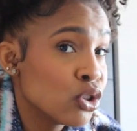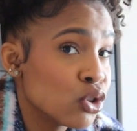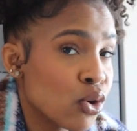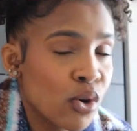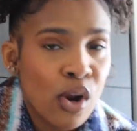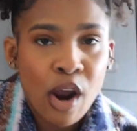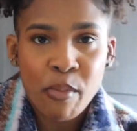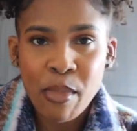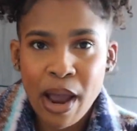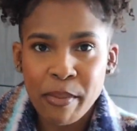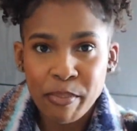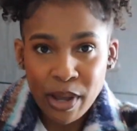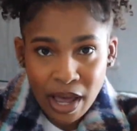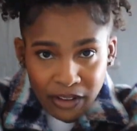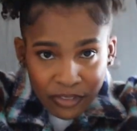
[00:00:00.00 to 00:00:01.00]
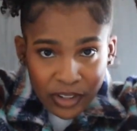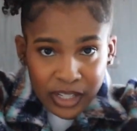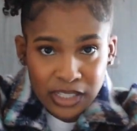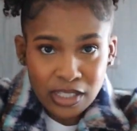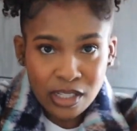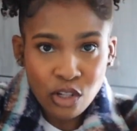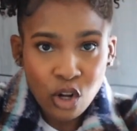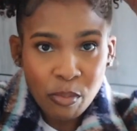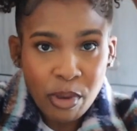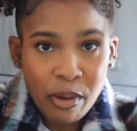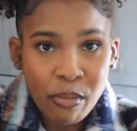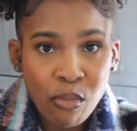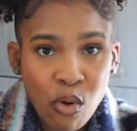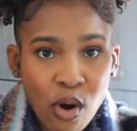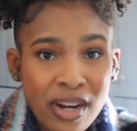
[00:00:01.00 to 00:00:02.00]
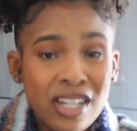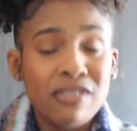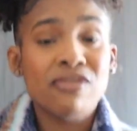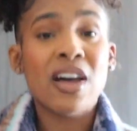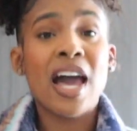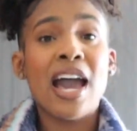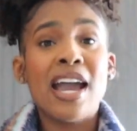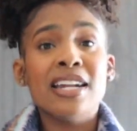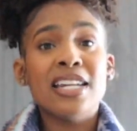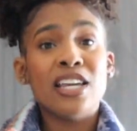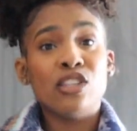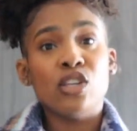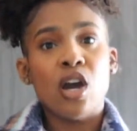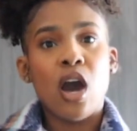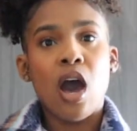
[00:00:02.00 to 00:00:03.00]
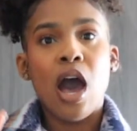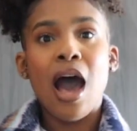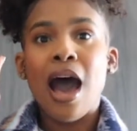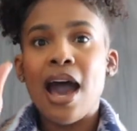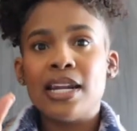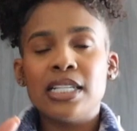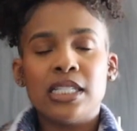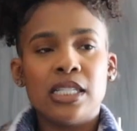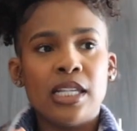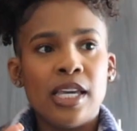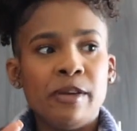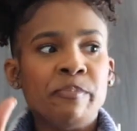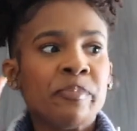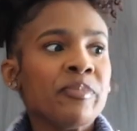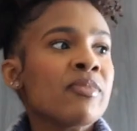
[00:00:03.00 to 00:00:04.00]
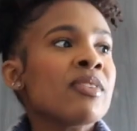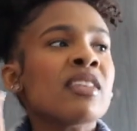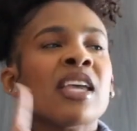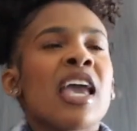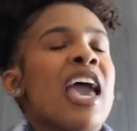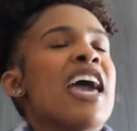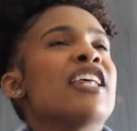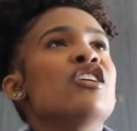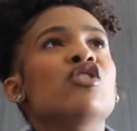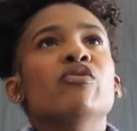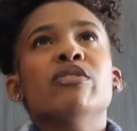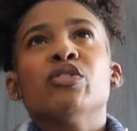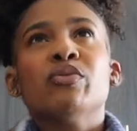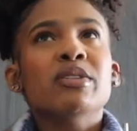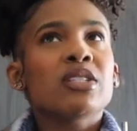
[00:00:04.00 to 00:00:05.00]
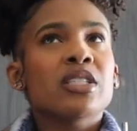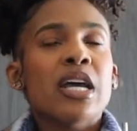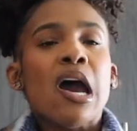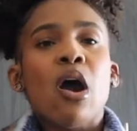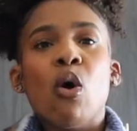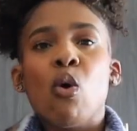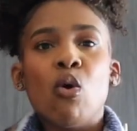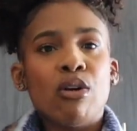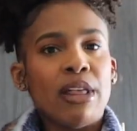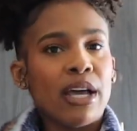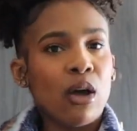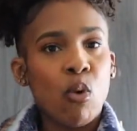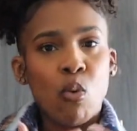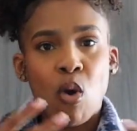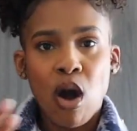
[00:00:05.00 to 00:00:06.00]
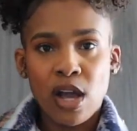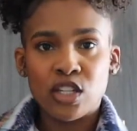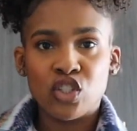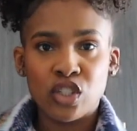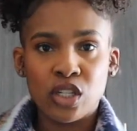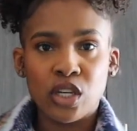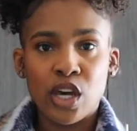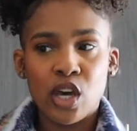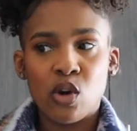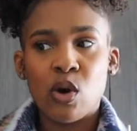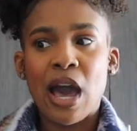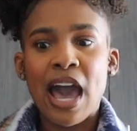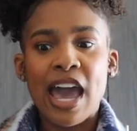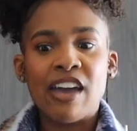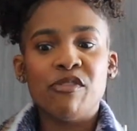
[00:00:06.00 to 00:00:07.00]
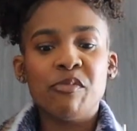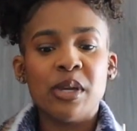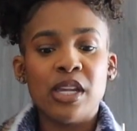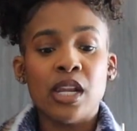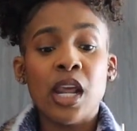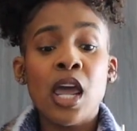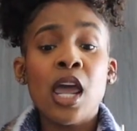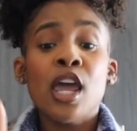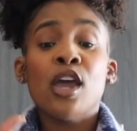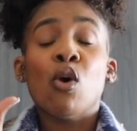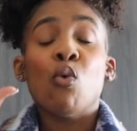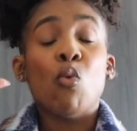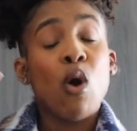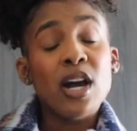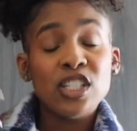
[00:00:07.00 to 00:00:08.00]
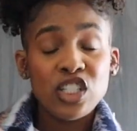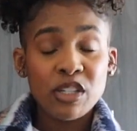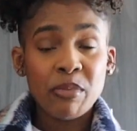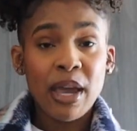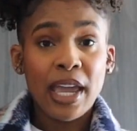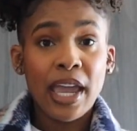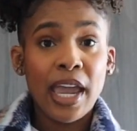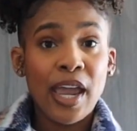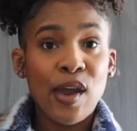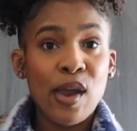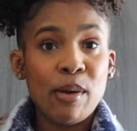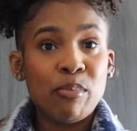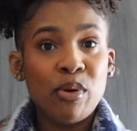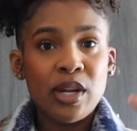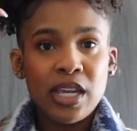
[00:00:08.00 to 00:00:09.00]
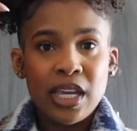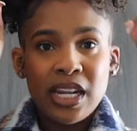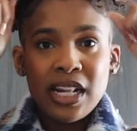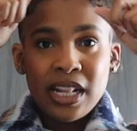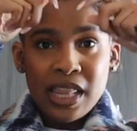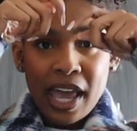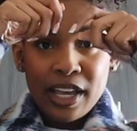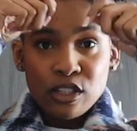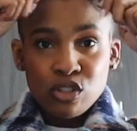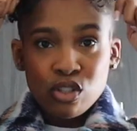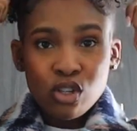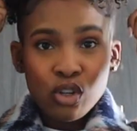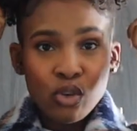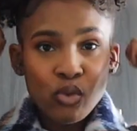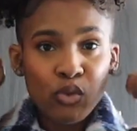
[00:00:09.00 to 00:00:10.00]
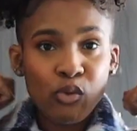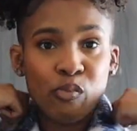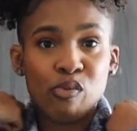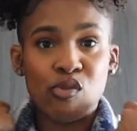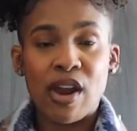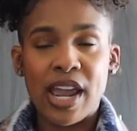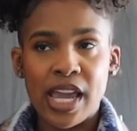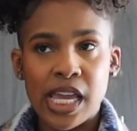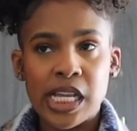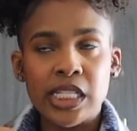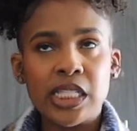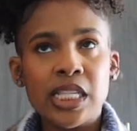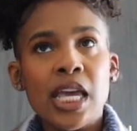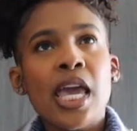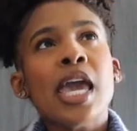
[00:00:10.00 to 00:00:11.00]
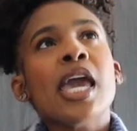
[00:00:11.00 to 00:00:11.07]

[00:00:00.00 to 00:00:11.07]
shorter and my puff looks a little bit more defined. And y'all, honestly, I didn't do a twist out or like a wash and go. I have been washing my hair and putting it in like two braids